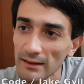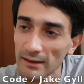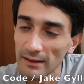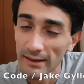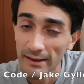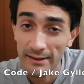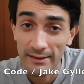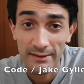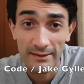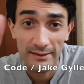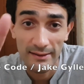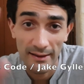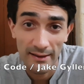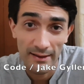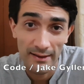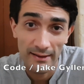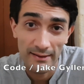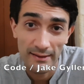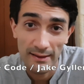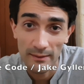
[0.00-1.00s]
And there
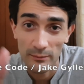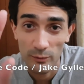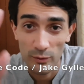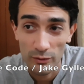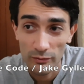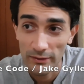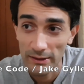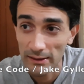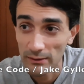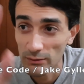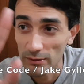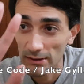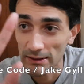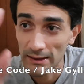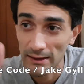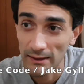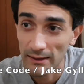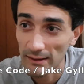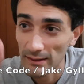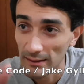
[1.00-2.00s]
in that movie, there was
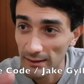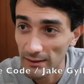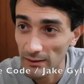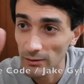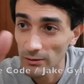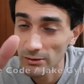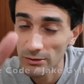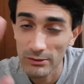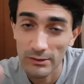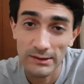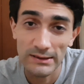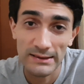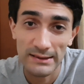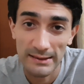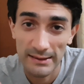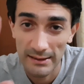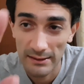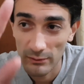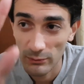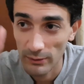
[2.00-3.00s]
also a
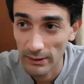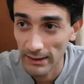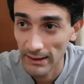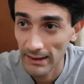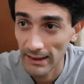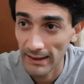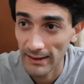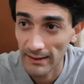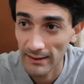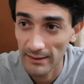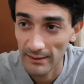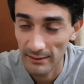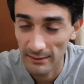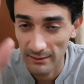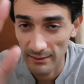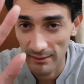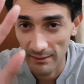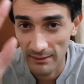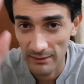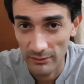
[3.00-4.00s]
scene where, like,
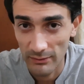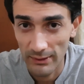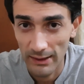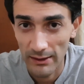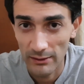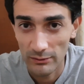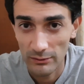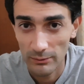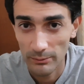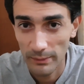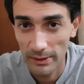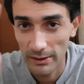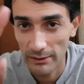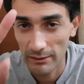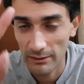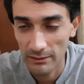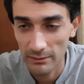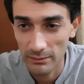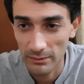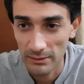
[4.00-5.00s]
a round
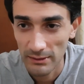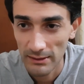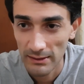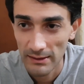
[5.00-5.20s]
mirror.